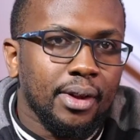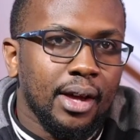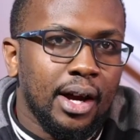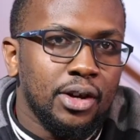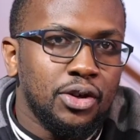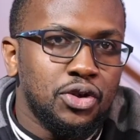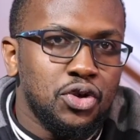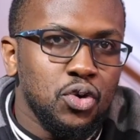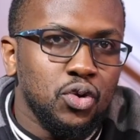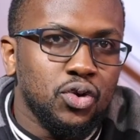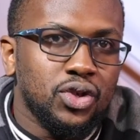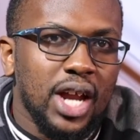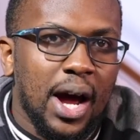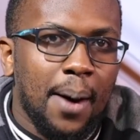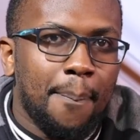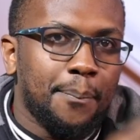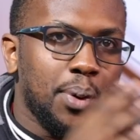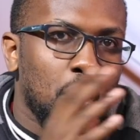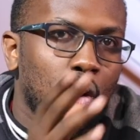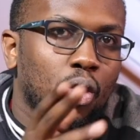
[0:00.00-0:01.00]
used
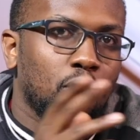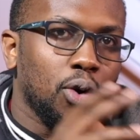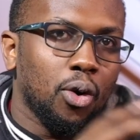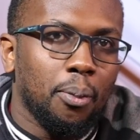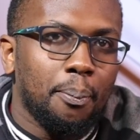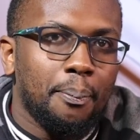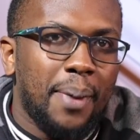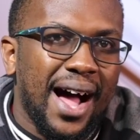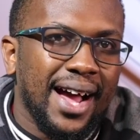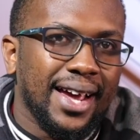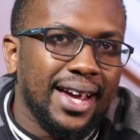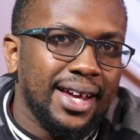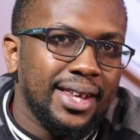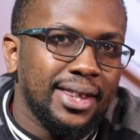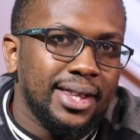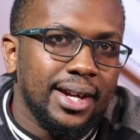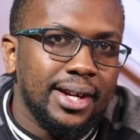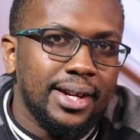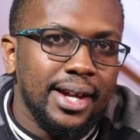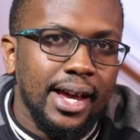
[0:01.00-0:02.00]
a Poco back in
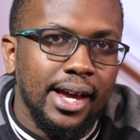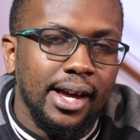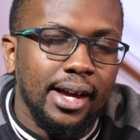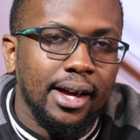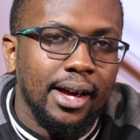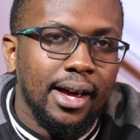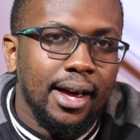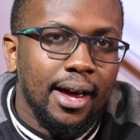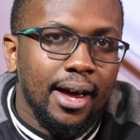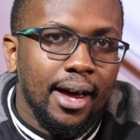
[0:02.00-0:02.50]
the day,